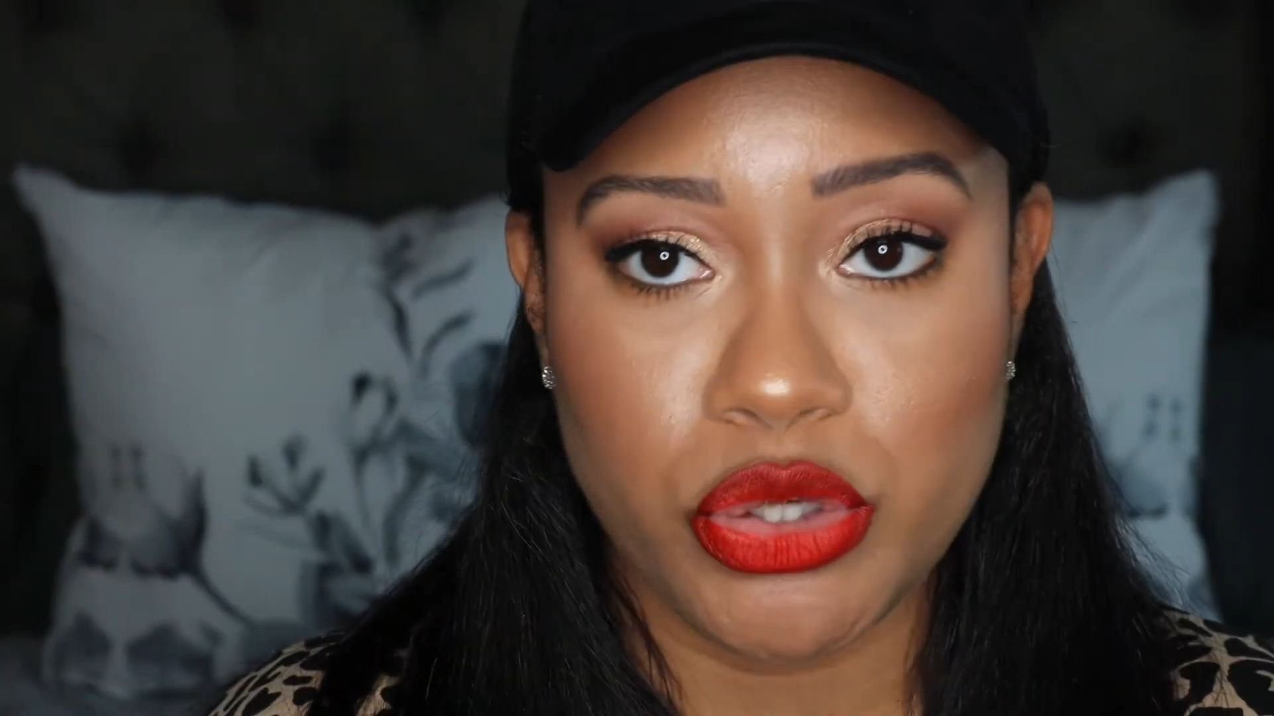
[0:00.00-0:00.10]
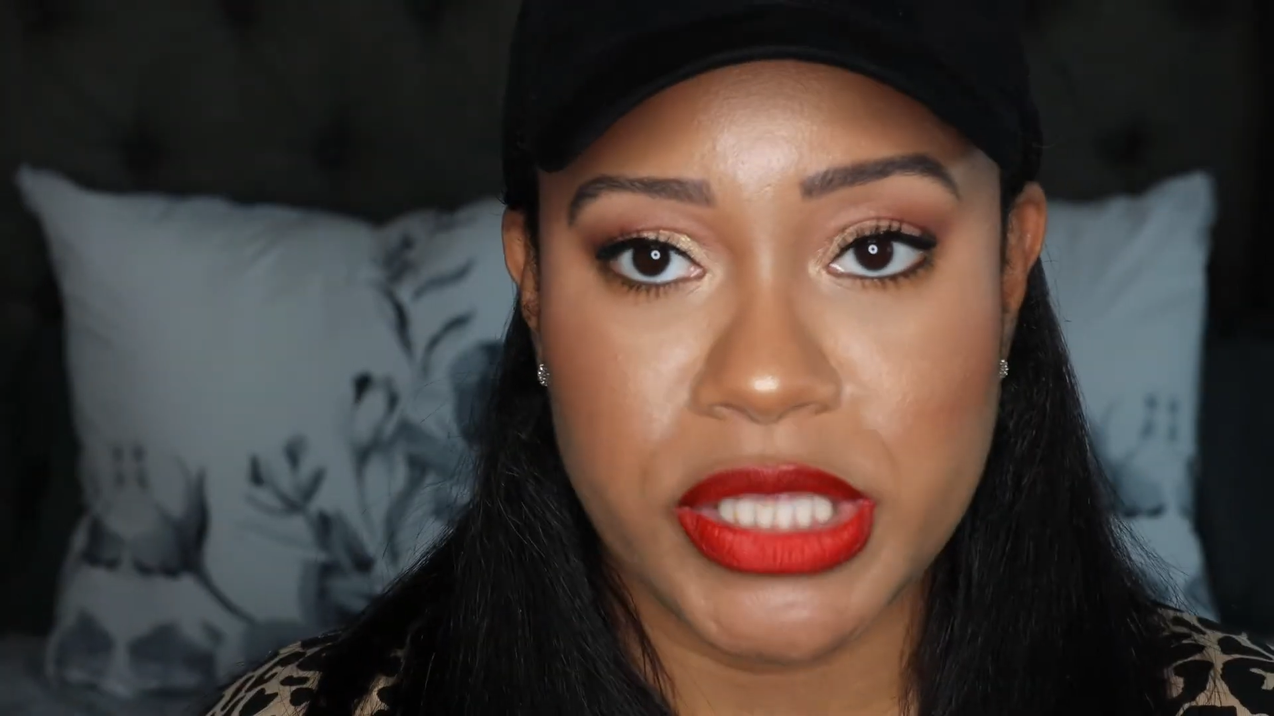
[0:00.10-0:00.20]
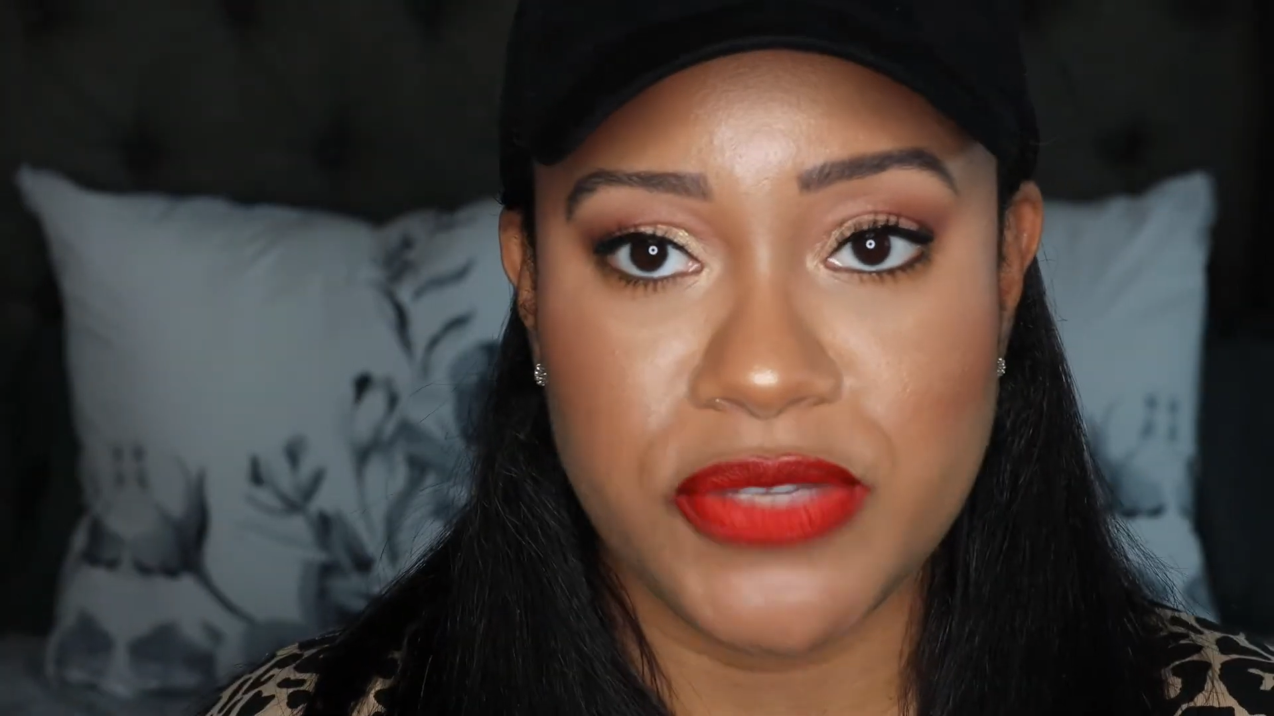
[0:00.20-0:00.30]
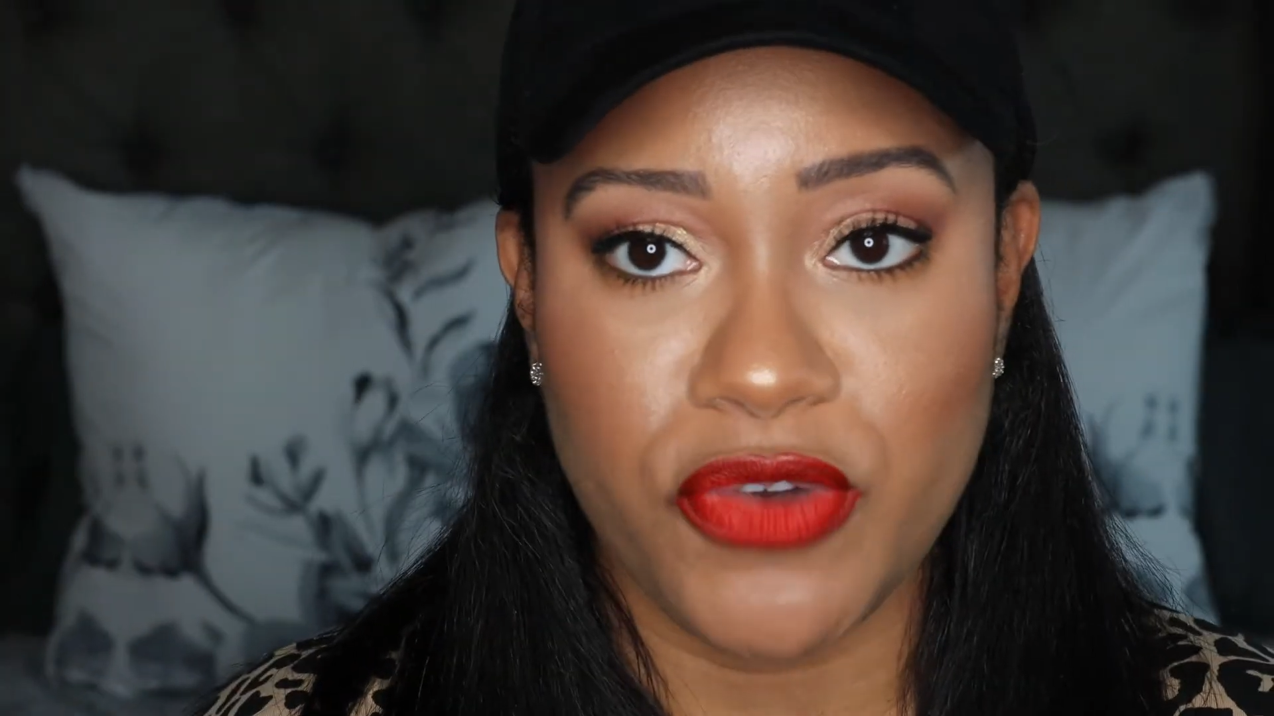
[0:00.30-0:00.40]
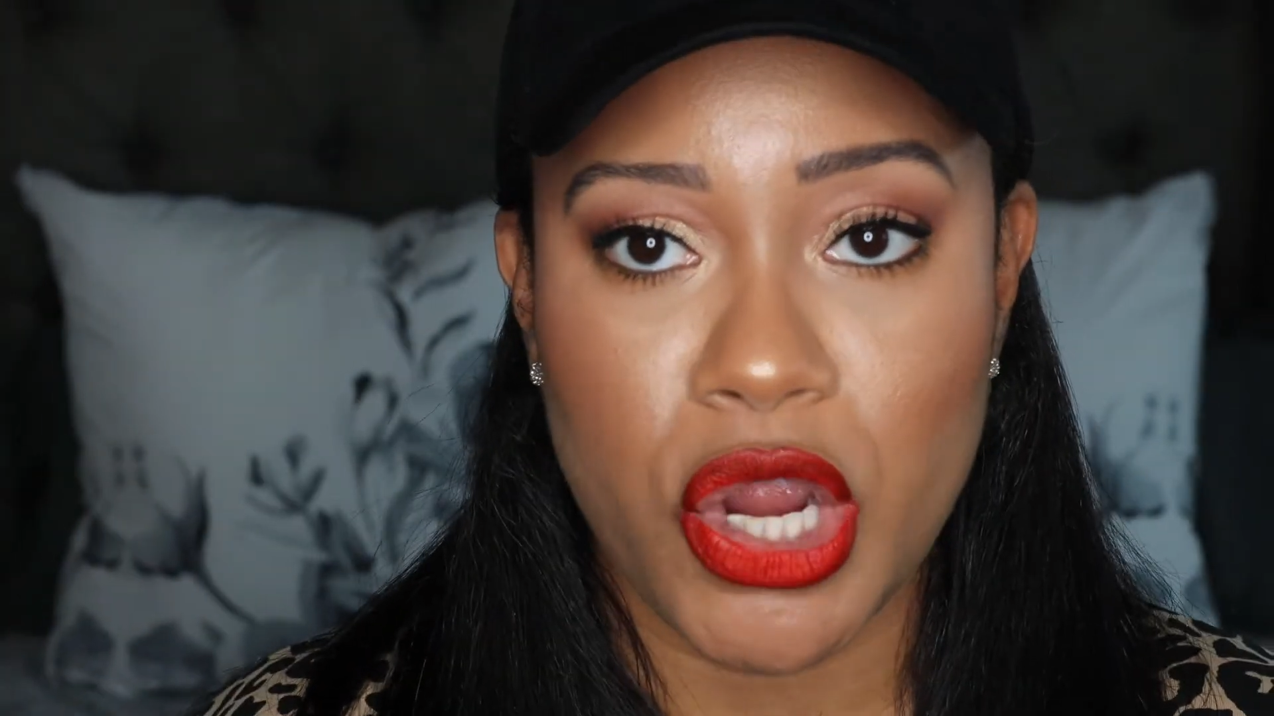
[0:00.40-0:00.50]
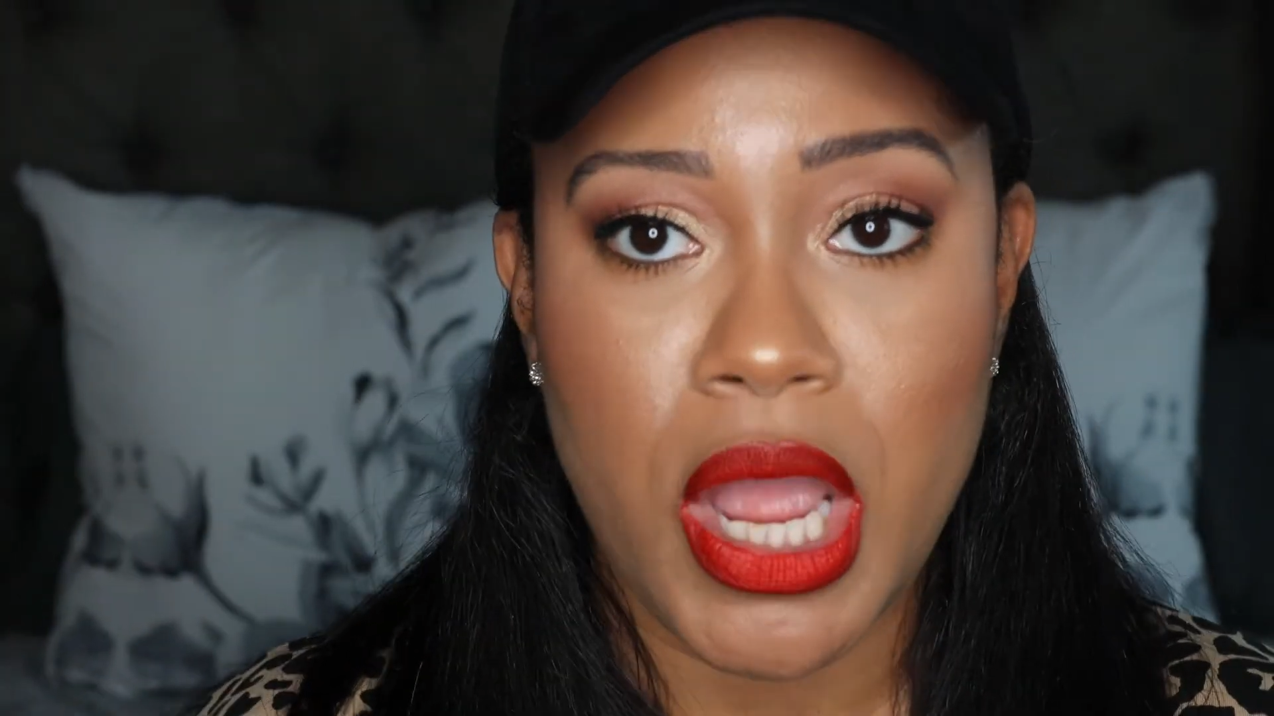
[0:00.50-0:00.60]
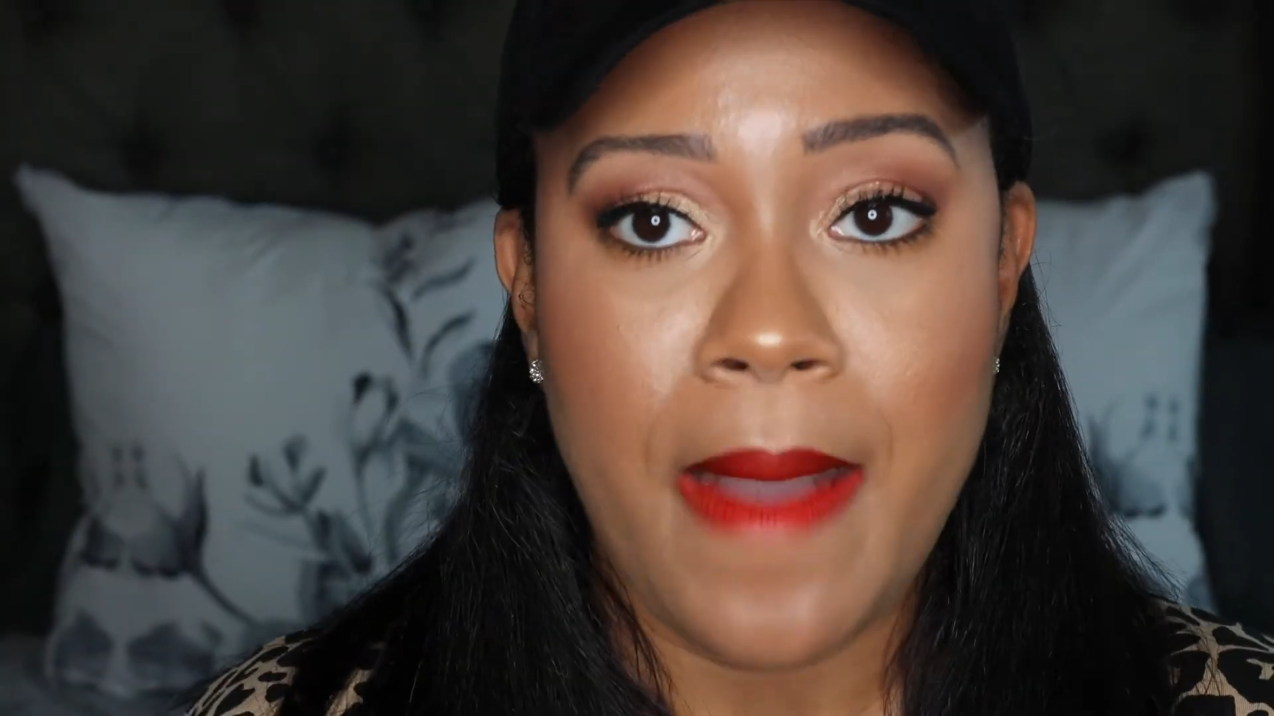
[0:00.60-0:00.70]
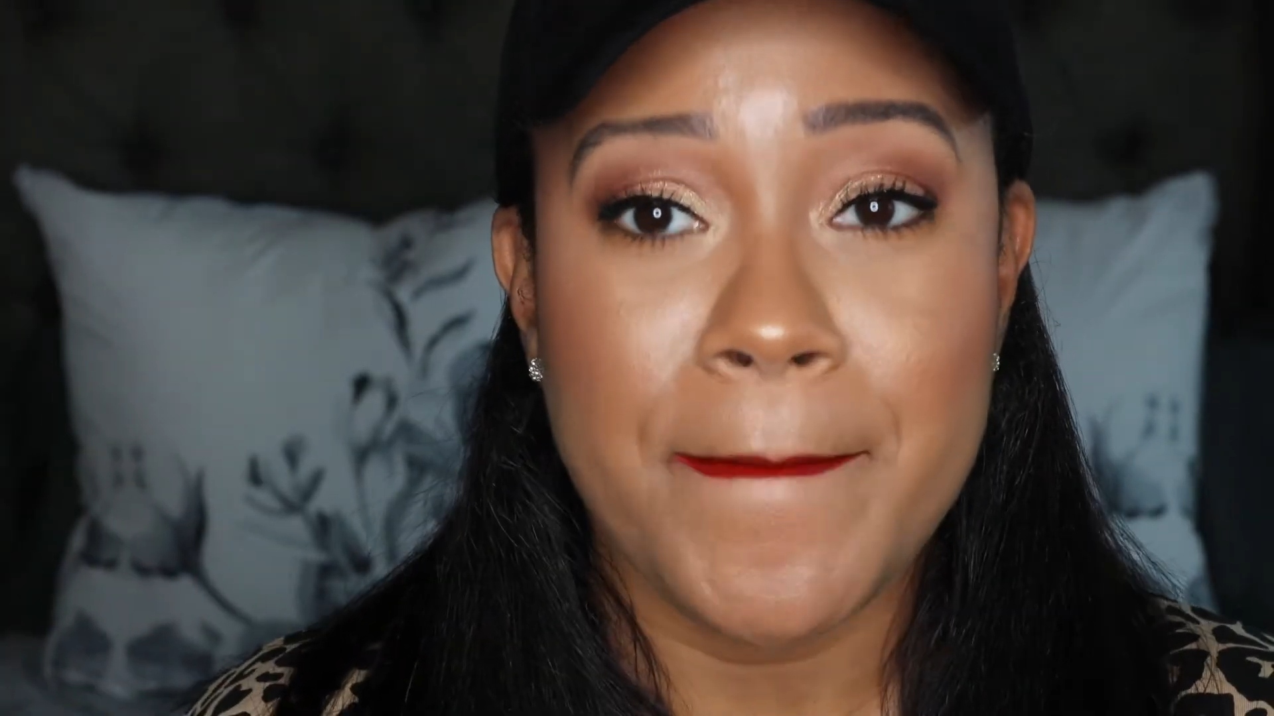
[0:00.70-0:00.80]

transfer,